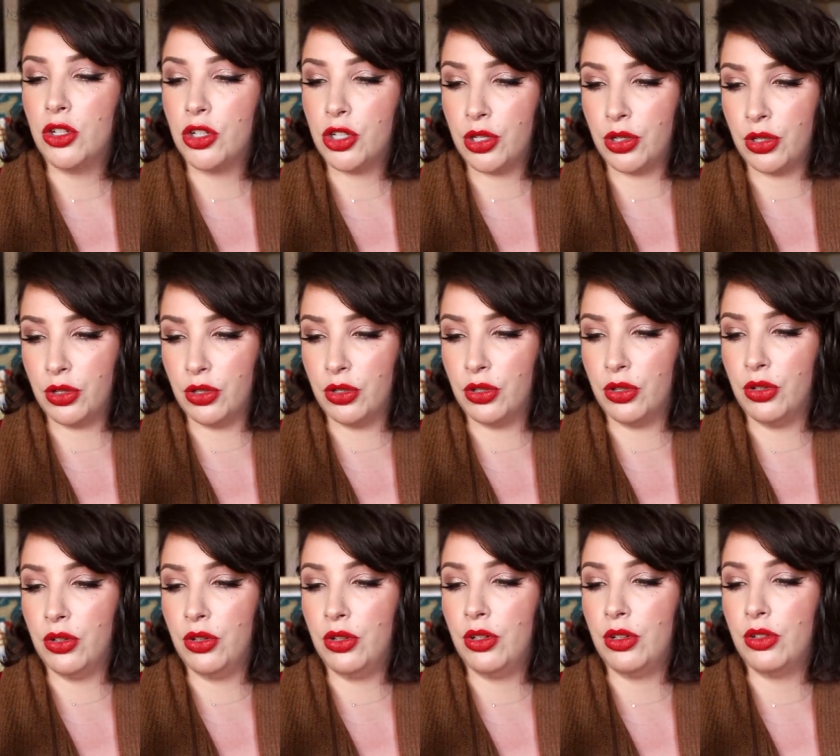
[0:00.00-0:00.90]

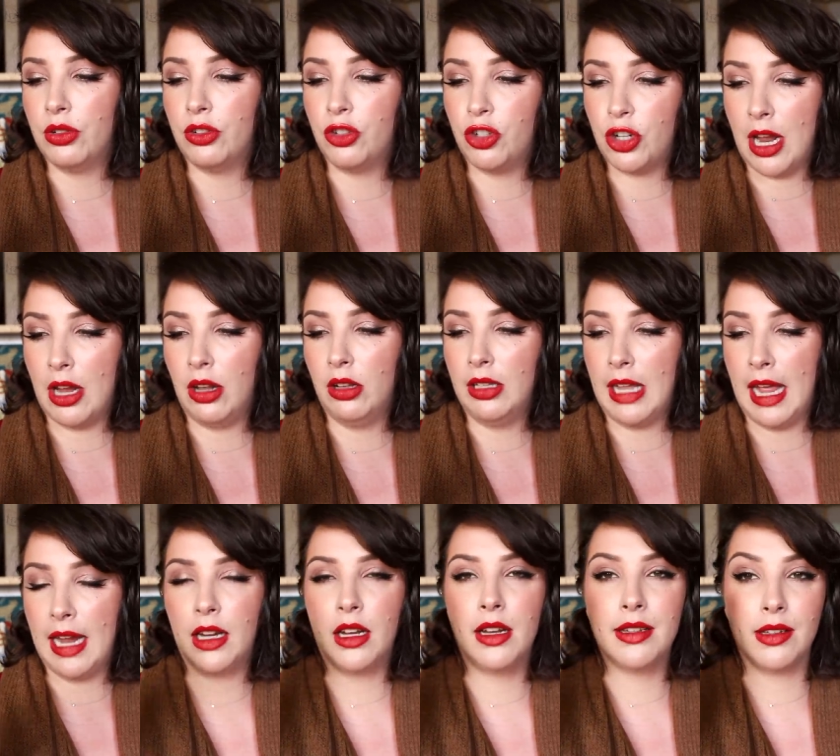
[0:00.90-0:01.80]
2 Gel
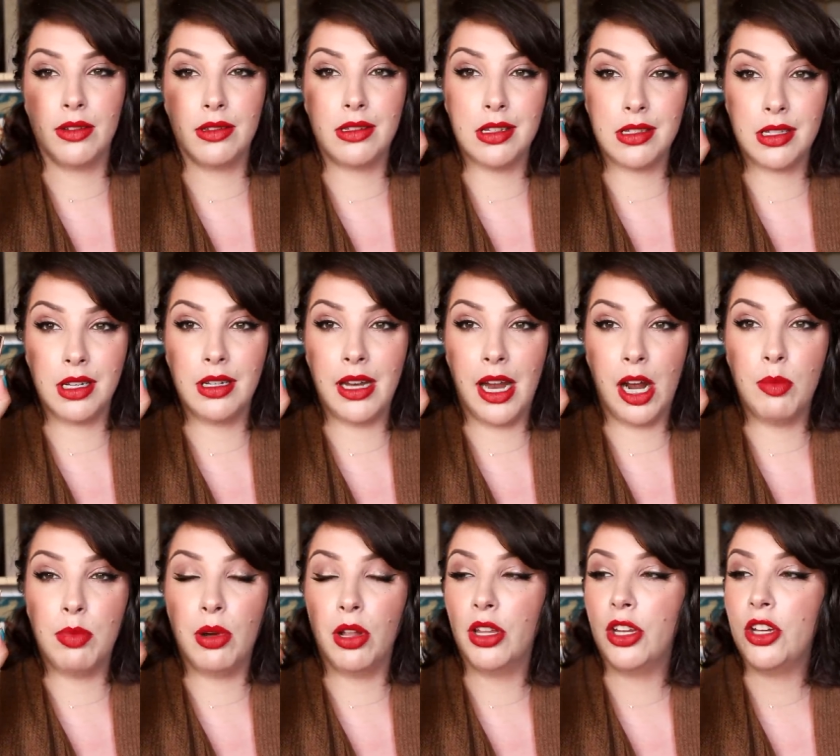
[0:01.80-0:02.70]
Lacquer. So it's just a
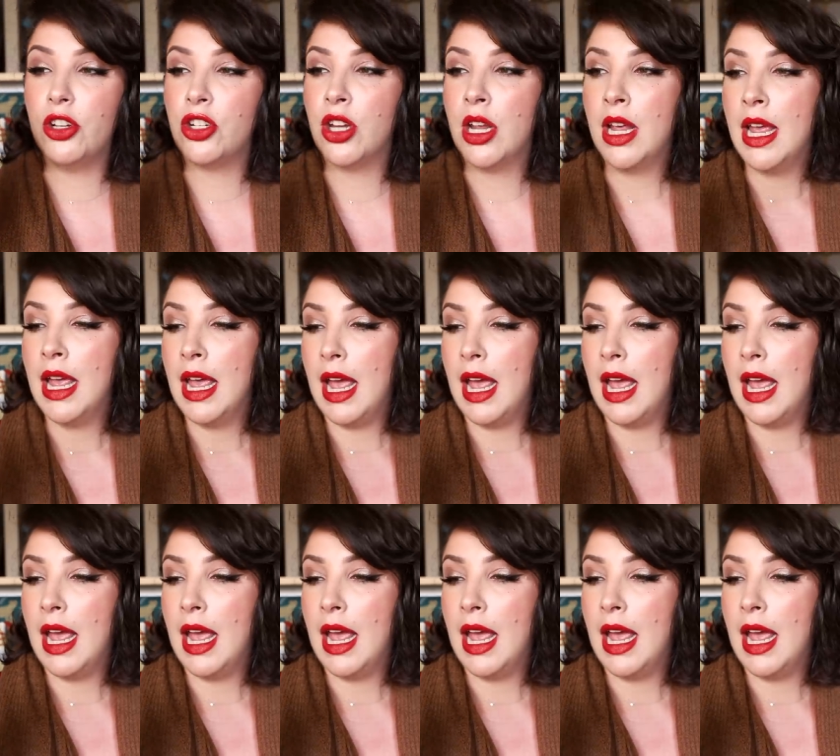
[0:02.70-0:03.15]
nail polish.